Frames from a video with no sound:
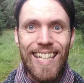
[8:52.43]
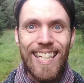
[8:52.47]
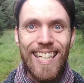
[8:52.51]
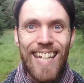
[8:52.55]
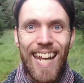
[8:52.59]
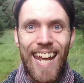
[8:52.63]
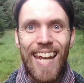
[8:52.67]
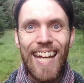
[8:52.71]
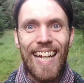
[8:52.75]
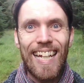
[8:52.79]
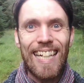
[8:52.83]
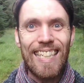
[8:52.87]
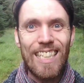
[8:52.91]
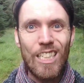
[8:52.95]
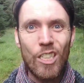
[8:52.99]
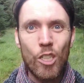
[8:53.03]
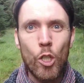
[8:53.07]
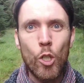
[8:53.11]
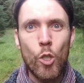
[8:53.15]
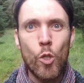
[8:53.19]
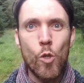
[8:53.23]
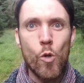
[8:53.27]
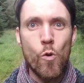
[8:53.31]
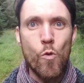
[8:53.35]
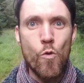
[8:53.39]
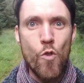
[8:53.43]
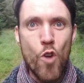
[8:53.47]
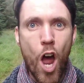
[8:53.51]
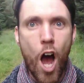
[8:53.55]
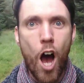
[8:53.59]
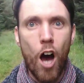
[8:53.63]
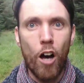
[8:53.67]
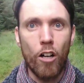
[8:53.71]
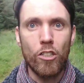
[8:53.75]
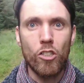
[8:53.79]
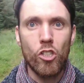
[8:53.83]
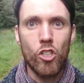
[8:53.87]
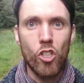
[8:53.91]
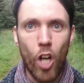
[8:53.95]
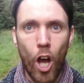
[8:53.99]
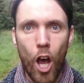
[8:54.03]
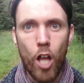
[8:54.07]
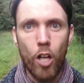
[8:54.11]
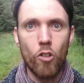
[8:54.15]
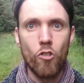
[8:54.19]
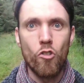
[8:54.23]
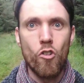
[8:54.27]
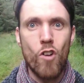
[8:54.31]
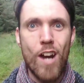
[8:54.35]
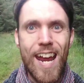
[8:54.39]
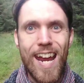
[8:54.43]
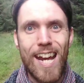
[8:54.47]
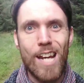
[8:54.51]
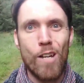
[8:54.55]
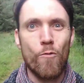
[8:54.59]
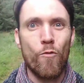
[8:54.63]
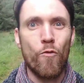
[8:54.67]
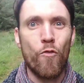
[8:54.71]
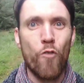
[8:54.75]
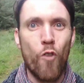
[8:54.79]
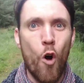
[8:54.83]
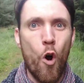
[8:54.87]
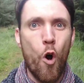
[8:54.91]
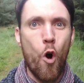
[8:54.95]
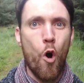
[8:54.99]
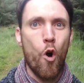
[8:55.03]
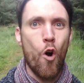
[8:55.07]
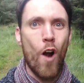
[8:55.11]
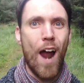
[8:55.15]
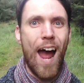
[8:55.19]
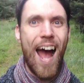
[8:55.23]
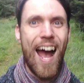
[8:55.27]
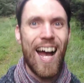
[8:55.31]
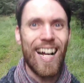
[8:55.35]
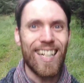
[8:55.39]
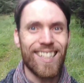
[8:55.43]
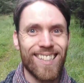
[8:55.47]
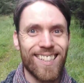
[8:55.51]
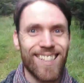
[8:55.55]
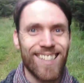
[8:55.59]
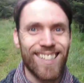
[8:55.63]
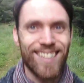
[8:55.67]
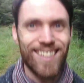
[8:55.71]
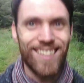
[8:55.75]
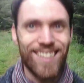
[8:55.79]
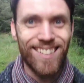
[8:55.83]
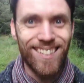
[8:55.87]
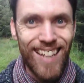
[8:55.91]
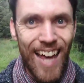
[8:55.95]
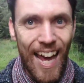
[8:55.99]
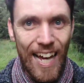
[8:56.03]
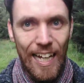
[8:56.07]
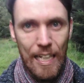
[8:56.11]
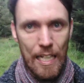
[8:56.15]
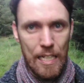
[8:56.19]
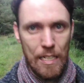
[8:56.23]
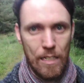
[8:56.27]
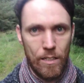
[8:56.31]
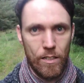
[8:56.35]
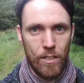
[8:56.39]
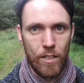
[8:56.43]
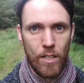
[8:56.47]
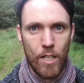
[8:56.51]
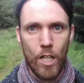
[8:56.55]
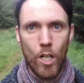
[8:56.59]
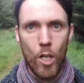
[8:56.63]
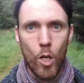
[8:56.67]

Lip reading: they do not tolerate for a second.